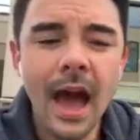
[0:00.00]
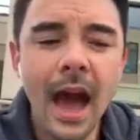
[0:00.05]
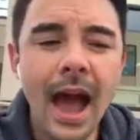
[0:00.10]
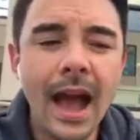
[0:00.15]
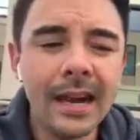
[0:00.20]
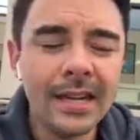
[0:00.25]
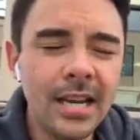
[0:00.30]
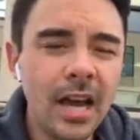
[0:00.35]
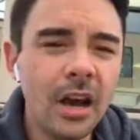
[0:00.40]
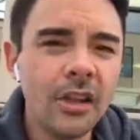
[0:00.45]

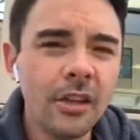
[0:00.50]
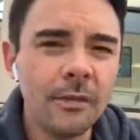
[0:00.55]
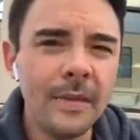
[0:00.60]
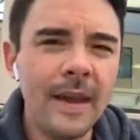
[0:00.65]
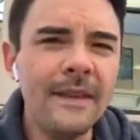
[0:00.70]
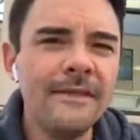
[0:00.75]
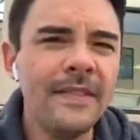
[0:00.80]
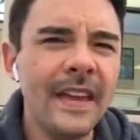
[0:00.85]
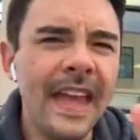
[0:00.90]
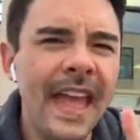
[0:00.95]
I tell them
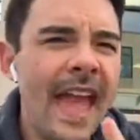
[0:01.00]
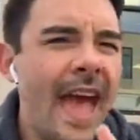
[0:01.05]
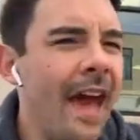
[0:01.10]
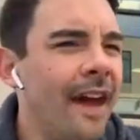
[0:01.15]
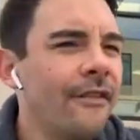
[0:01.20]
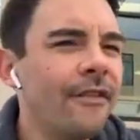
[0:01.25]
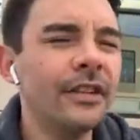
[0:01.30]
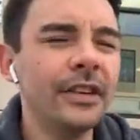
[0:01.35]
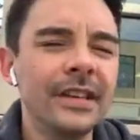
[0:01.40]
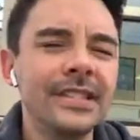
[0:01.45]
if they
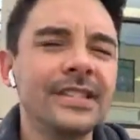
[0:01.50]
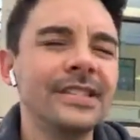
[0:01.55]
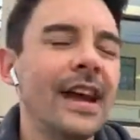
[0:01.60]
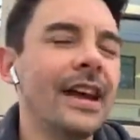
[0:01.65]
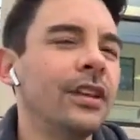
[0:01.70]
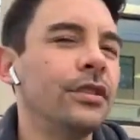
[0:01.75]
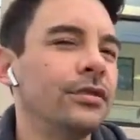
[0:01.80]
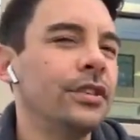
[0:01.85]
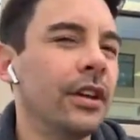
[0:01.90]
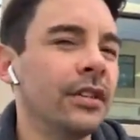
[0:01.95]
ever
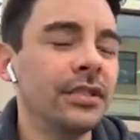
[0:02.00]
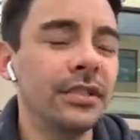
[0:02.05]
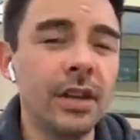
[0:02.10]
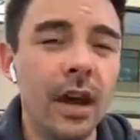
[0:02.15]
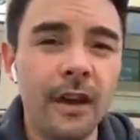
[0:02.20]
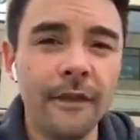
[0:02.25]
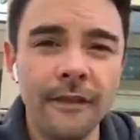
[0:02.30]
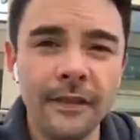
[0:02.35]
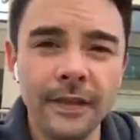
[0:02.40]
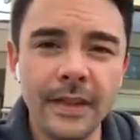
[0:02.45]
decide Doterra's
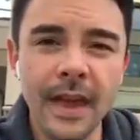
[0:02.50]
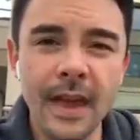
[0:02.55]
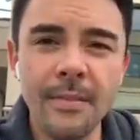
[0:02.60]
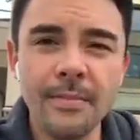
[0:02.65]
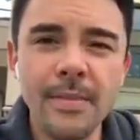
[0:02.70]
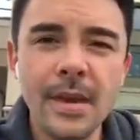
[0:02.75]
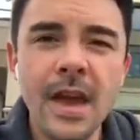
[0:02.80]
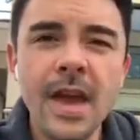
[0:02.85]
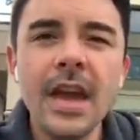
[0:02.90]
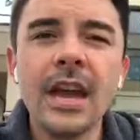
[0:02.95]
not for them,